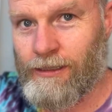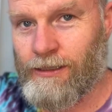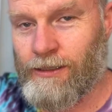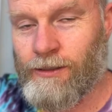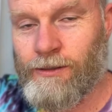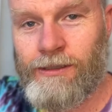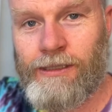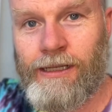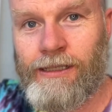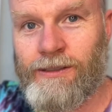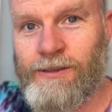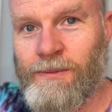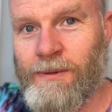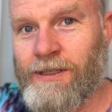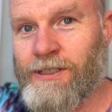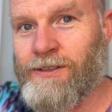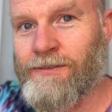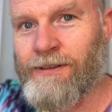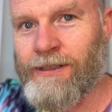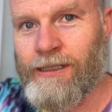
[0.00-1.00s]
Don't take too
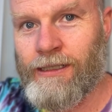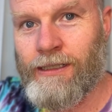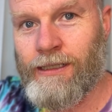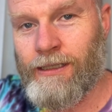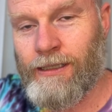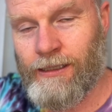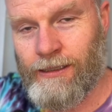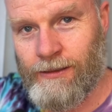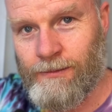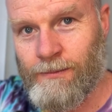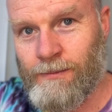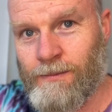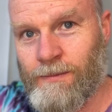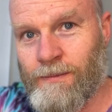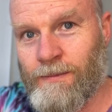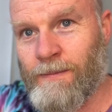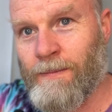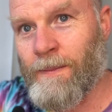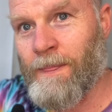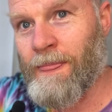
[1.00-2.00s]
much of it. Um,
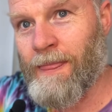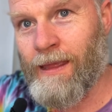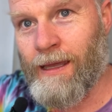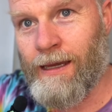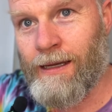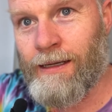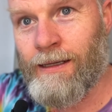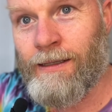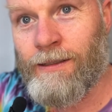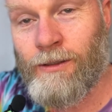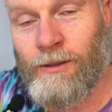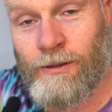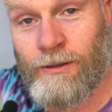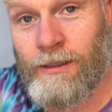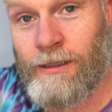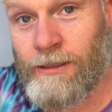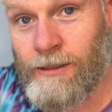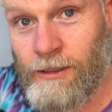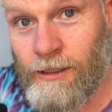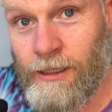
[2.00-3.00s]
uh, not
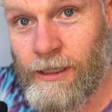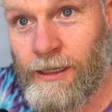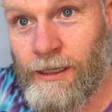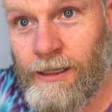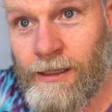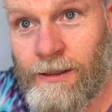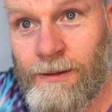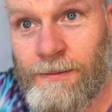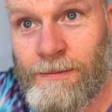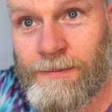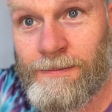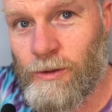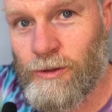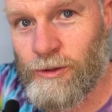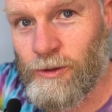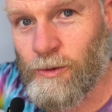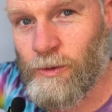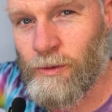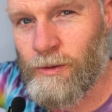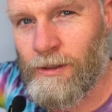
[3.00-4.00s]
uh,
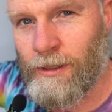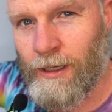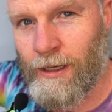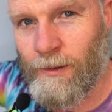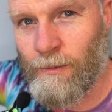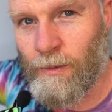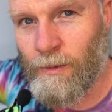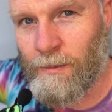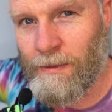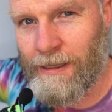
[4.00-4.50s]
soon. I will be